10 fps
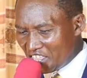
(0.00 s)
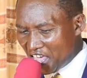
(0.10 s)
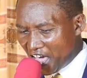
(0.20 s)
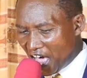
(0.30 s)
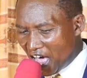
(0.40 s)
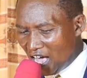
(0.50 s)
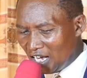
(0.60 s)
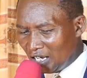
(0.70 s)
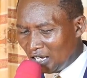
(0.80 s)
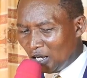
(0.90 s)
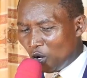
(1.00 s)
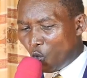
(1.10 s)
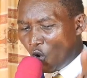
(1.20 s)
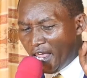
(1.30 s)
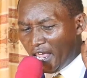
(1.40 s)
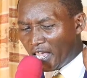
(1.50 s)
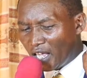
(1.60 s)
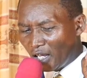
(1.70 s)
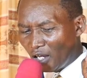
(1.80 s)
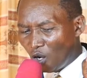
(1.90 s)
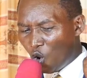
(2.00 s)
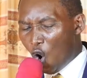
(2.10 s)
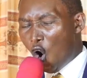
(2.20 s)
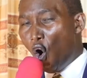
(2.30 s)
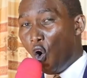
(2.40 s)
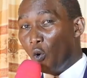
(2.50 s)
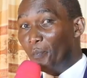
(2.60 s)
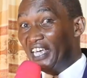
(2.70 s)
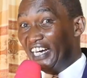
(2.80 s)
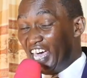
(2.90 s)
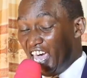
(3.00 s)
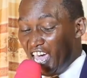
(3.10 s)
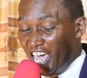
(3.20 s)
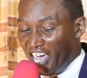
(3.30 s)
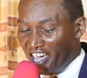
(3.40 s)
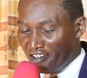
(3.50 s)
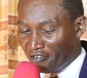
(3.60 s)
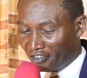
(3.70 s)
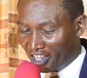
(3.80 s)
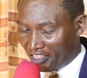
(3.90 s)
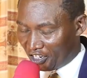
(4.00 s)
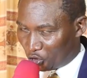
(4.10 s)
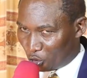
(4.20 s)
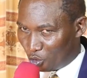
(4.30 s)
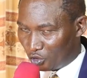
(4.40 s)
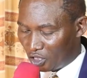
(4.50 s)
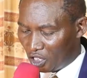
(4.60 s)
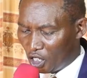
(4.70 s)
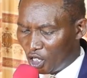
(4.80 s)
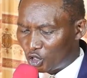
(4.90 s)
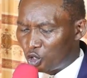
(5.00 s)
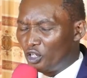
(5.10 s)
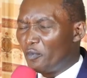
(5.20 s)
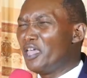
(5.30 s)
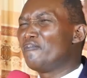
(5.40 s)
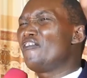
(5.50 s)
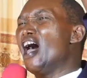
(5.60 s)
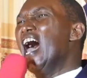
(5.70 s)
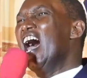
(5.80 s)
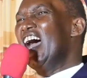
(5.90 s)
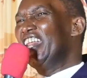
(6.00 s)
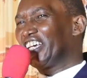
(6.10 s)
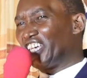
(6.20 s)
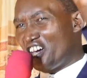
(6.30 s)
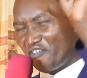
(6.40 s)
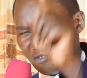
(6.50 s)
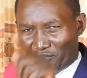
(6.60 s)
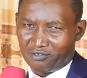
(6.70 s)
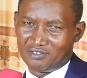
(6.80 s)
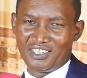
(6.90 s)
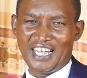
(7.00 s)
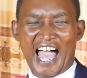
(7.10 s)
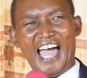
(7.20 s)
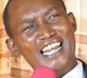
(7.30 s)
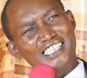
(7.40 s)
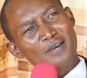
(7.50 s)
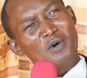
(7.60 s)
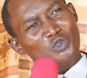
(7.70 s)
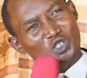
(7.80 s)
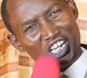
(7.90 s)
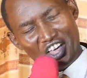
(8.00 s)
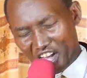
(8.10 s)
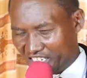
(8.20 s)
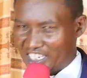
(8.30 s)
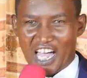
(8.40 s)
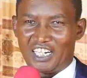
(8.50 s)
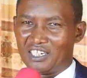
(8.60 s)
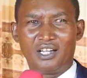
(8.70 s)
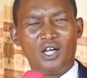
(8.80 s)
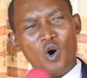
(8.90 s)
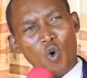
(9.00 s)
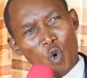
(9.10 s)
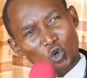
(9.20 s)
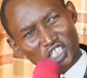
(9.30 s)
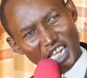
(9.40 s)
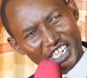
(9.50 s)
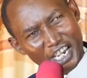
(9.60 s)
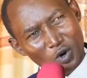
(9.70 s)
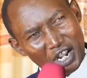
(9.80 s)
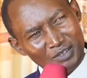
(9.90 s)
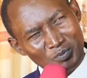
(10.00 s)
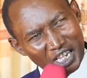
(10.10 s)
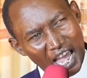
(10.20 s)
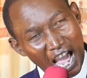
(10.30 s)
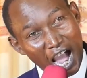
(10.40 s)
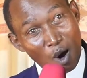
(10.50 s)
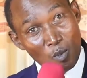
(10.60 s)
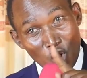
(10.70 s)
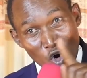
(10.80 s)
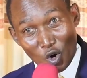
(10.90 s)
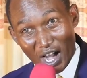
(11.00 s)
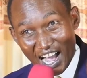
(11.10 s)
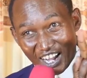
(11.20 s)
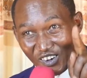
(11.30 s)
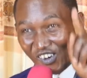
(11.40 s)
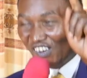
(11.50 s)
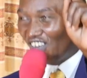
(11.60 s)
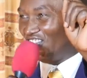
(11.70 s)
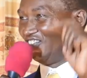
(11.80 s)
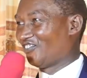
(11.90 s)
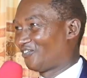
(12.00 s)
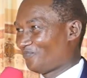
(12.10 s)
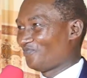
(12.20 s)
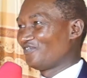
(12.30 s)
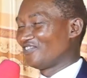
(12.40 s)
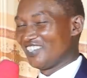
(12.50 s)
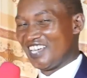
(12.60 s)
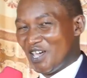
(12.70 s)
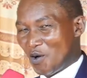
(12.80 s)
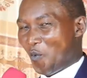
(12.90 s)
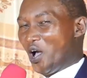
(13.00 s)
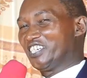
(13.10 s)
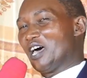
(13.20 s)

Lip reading: there. We who believe the truth should be very careful. Anasema tujihadhari sana. Usije ukamsahau Mungu wako kwa